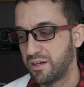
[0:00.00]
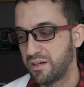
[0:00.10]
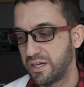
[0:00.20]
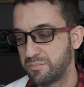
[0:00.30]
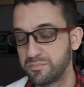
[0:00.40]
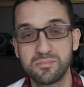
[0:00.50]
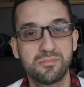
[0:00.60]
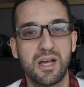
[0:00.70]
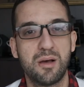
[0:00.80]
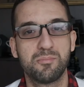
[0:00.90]
I'm
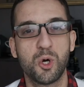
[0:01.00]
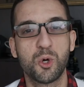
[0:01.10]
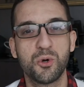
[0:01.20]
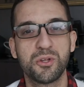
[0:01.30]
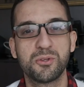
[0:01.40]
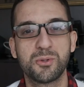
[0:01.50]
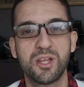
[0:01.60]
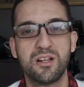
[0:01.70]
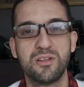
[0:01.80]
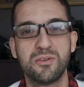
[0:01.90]
not going to
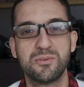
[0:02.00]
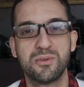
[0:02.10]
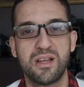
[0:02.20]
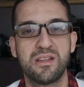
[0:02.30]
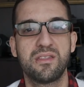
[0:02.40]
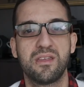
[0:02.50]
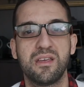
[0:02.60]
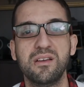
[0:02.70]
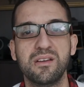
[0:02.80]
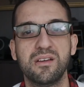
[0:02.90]
tell you anything